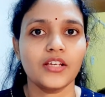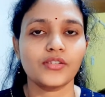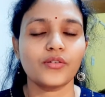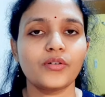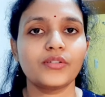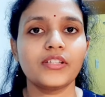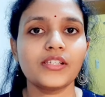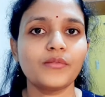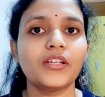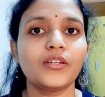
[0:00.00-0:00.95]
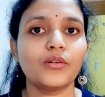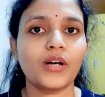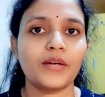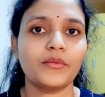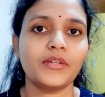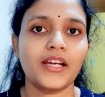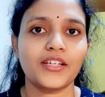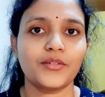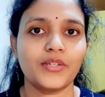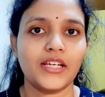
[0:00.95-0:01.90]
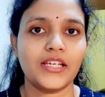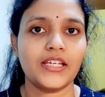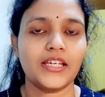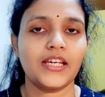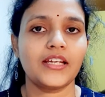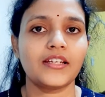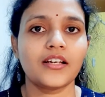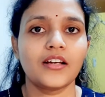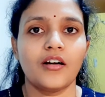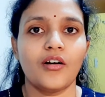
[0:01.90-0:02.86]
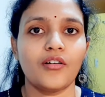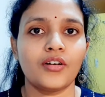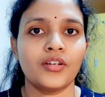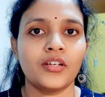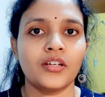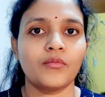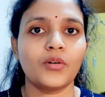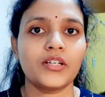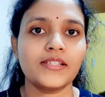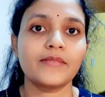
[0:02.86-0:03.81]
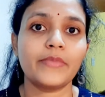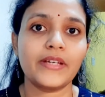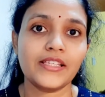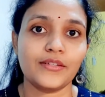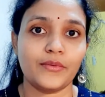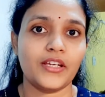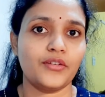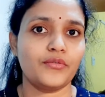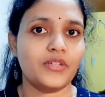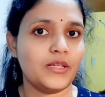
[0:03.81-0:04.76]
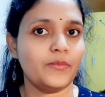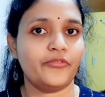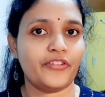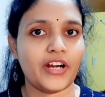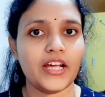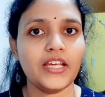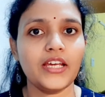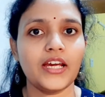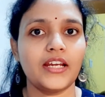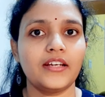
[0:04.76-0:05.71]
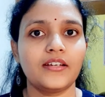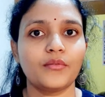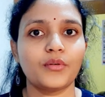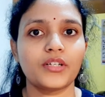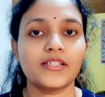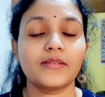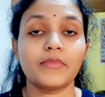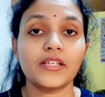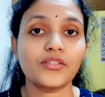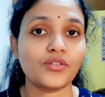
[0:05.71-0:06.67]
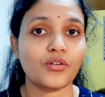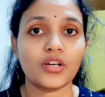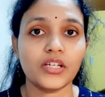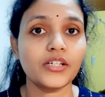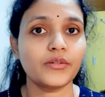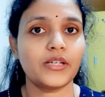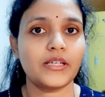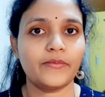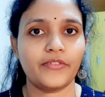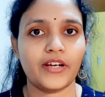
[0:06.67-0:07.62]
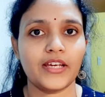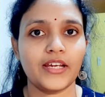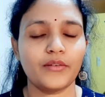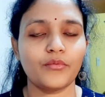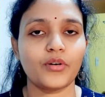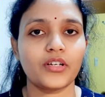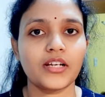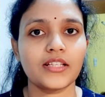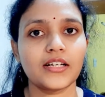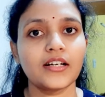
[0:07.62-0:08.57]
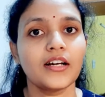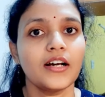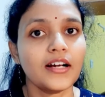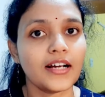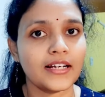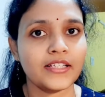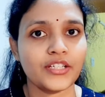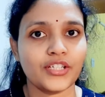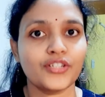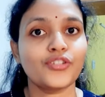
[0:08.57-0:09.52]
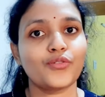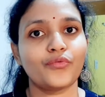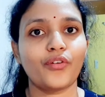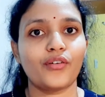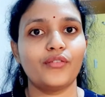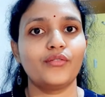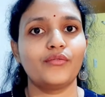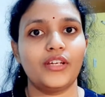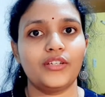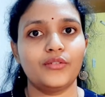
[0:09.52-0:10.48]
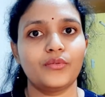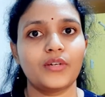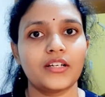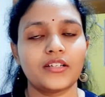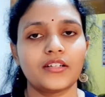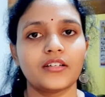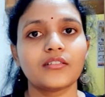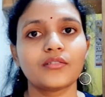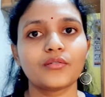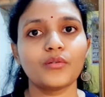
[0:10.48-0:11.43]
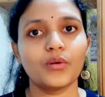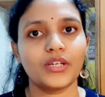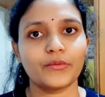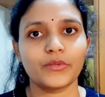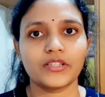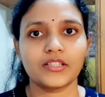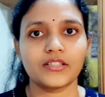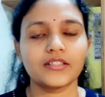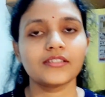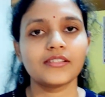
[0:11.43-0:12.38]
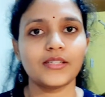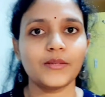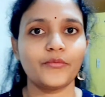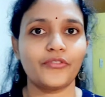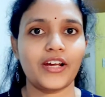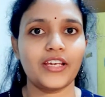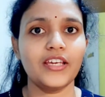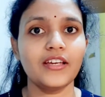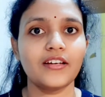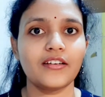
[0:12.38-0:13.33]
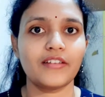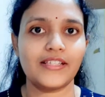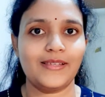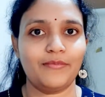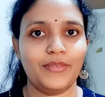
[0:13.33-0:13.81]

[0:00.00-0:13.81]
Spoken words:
So this video I would like to dedicate on what is the best way to deep fry and what is the best oil to deep fry and what are the conditions to follow when you are going with a deep frying recipe.